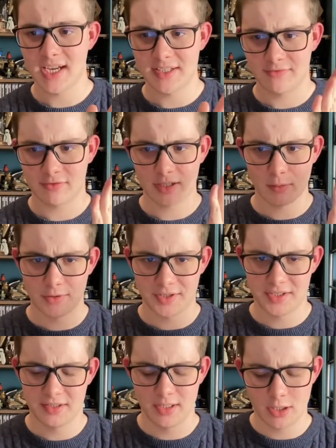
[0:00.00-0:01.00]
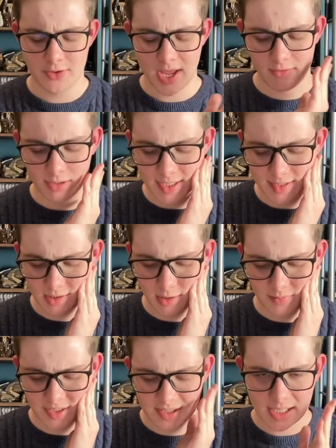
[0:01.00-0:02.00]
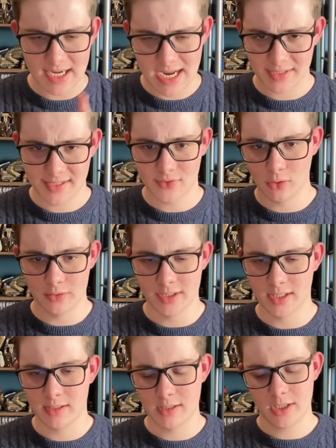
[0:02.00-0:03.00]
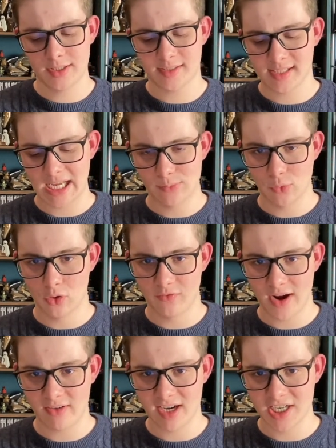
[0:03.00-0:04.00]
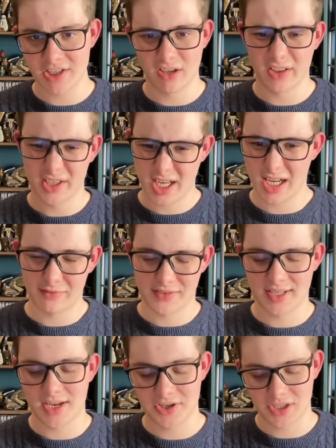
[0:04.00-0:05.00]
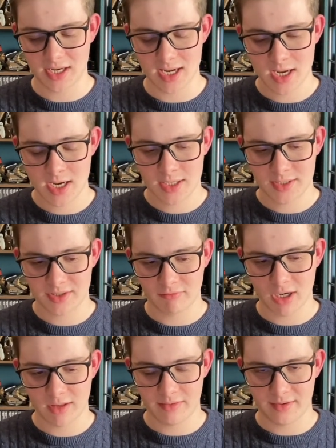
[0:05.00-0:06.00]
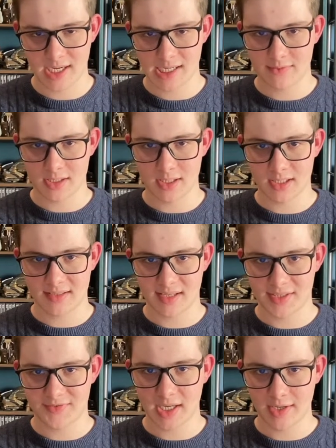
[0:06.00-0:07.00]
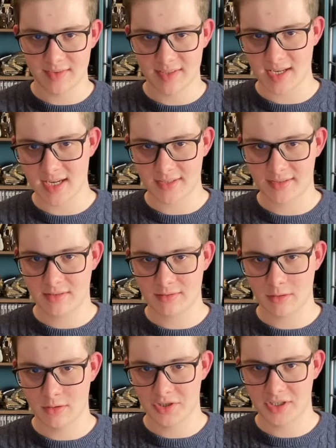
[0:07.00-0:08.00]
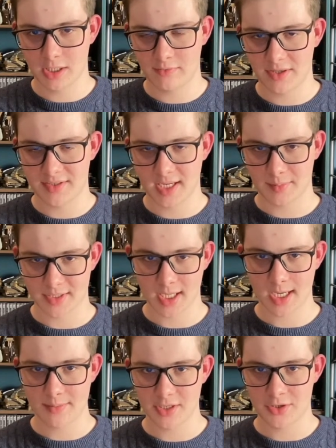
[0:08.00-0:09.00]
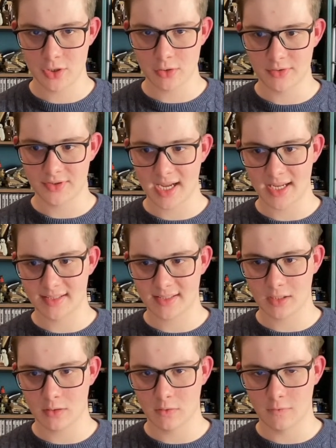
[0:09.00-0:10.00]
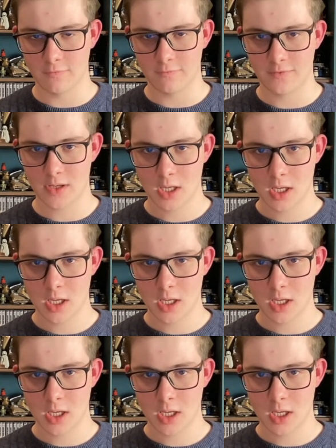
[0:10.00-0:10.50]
sets, for anyone that doesn't know, they released them slightly out of order to get more variation on the shelf essentially. So rather than having sets five and six on the shelf at the same time, so two sets of